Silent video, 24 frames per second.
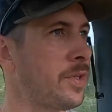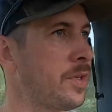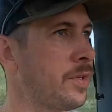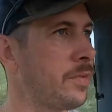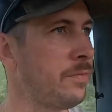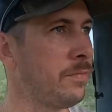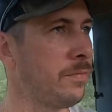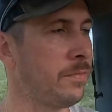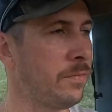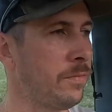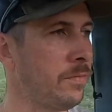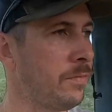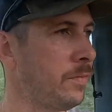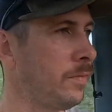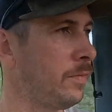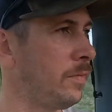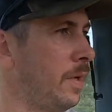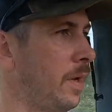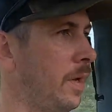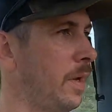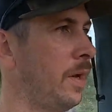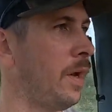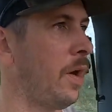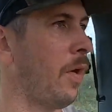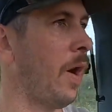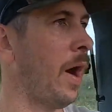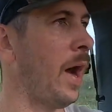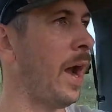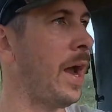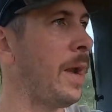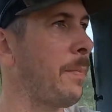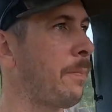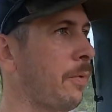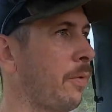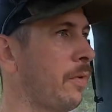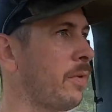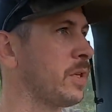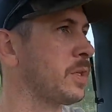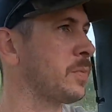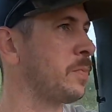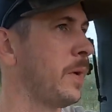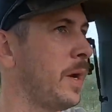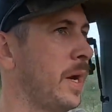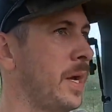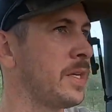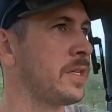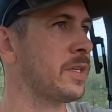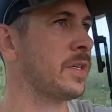you know, April
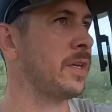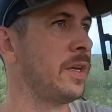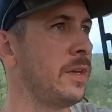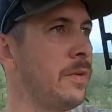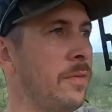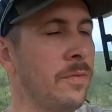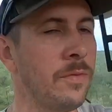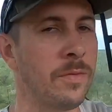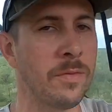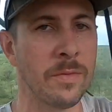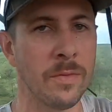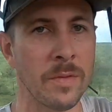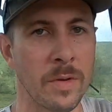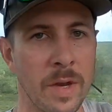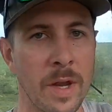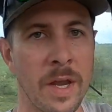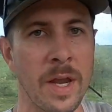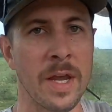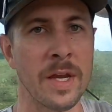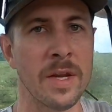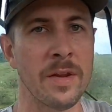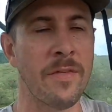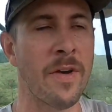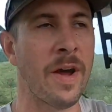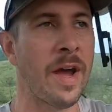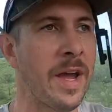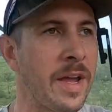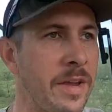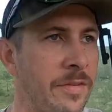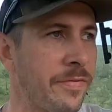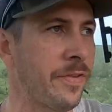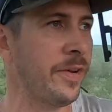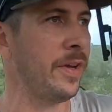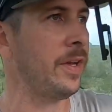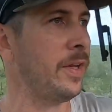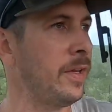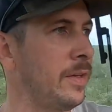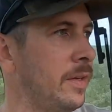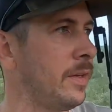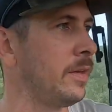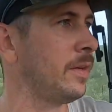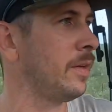especially, end of hay feeding,